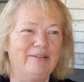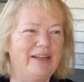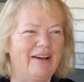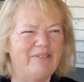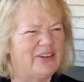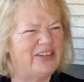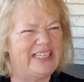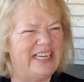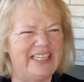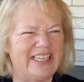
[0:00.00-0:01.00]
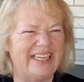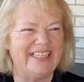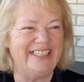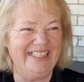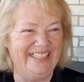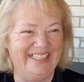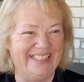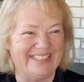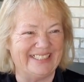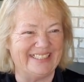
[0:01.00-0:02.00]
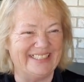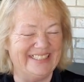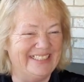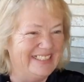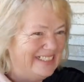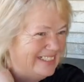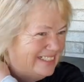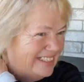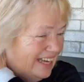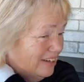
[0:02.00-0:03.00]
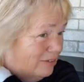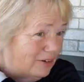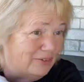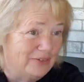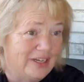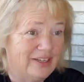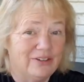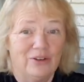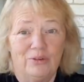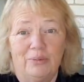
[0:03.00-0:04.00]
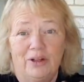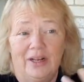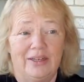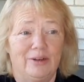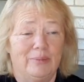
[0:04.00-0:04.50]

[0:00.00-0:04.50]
I'm not very delicate. I don't know. I don't know them all. I know